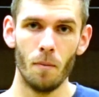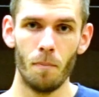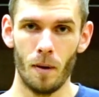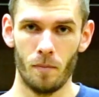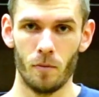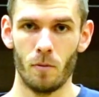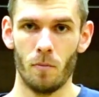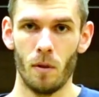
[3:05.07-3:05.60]

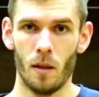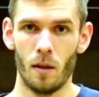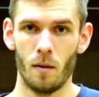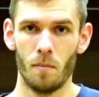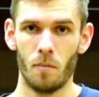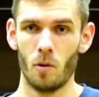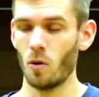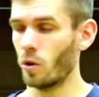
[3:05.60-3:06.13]
badminton player.
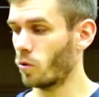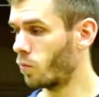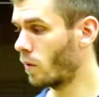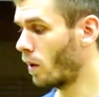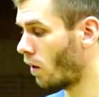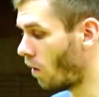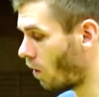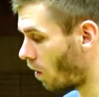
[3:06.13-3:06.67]
Because we
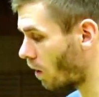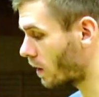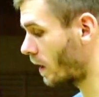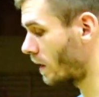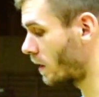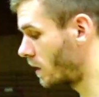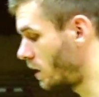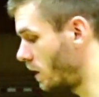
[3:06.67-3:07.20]
all
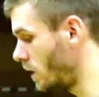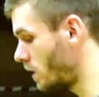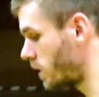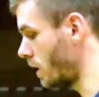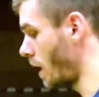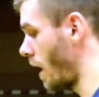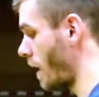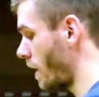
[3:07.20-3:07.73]
can
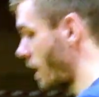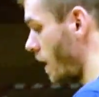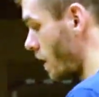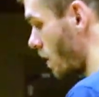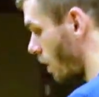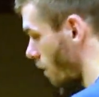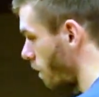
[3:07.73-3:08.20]
teach a kid on